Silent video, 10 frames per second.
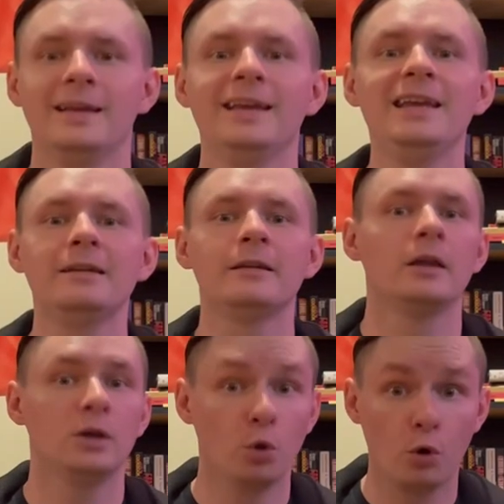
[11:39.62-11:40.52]
Eat
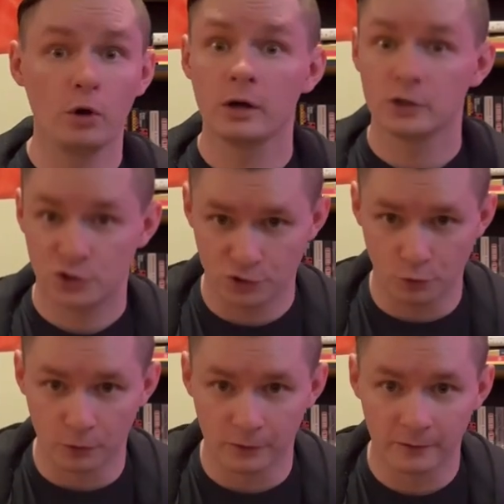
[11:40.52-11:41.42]
your
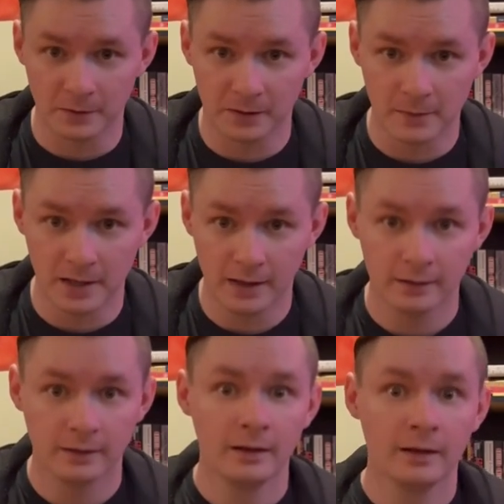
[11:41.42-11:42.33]
shorts, McMahon.
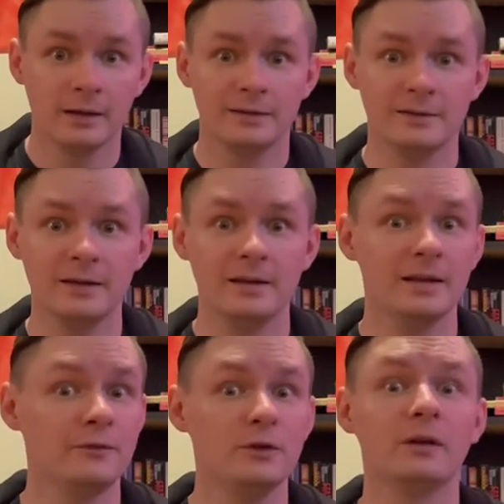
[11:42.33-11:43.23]
See,
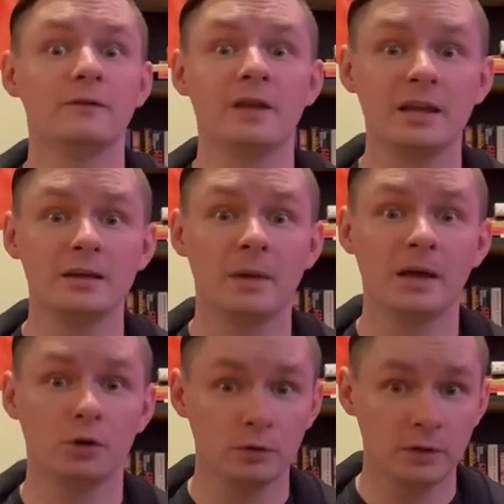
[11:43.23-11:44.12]
if you had taken my
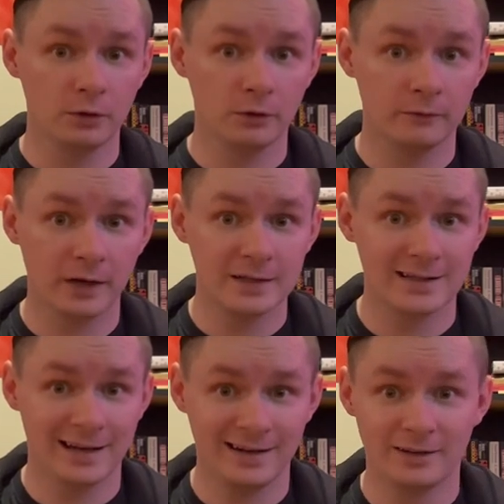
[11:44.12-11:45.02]
earlier advice
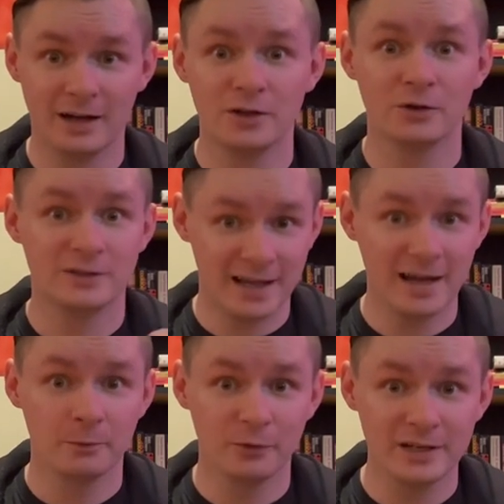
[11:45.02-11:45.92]
and done your
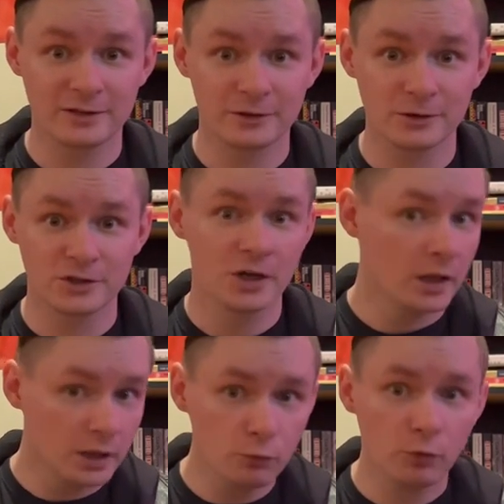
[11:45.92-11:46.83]
damn research,
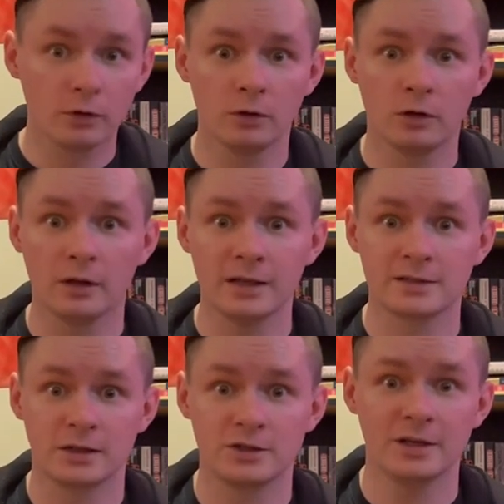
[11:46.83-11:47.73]
you wouldn't look like
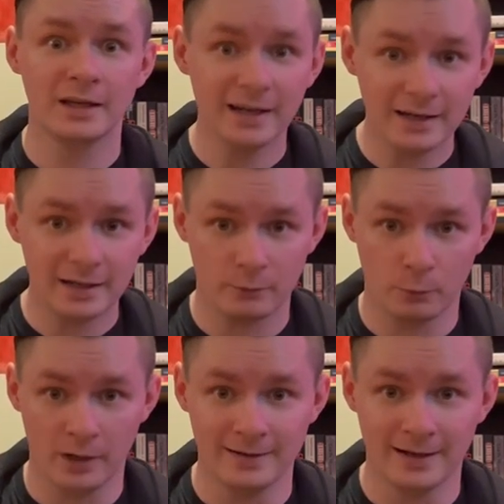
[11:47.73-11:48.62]
such an idiot
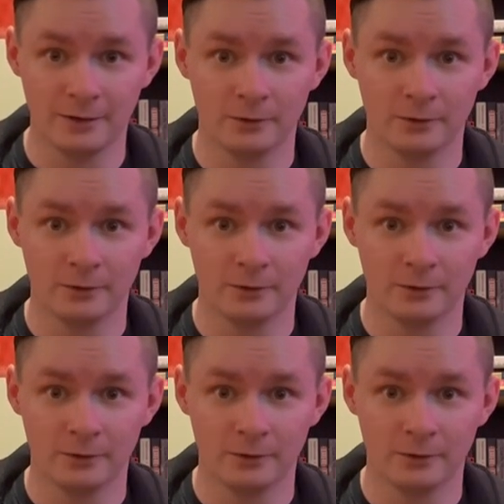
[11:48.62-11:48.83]
right now.